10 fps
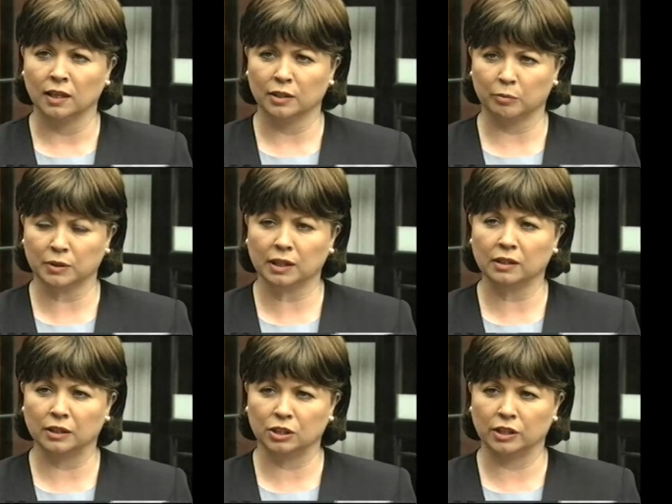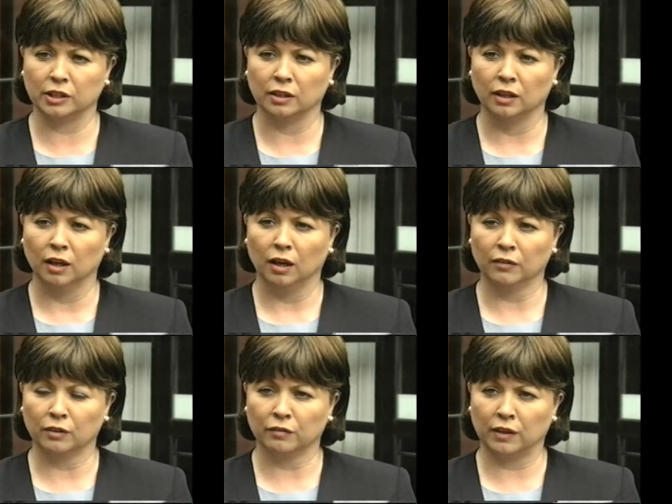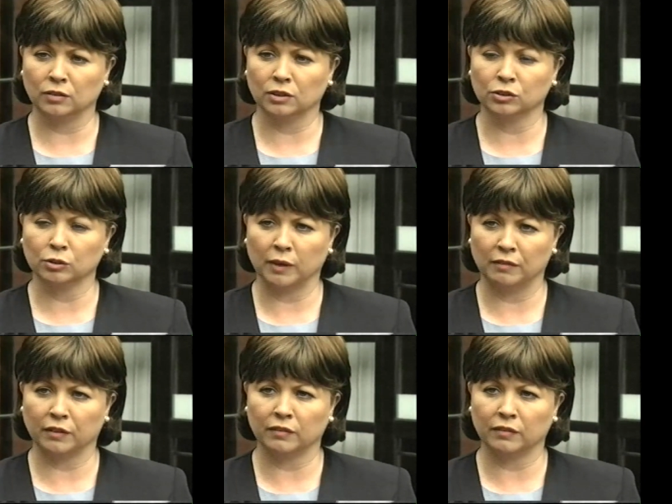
They're particularly cheating on their fellow social welfare